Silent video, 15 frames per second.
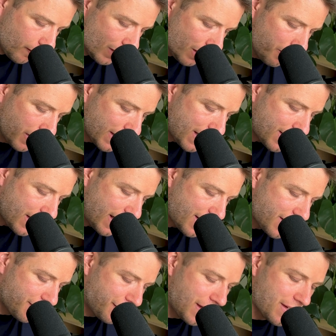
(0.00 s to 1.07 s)
but as
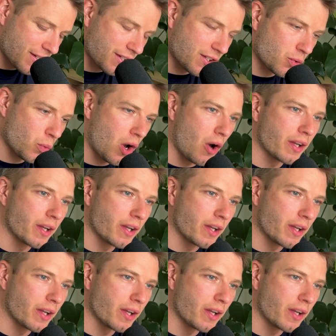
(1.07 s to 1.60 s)
investors as well.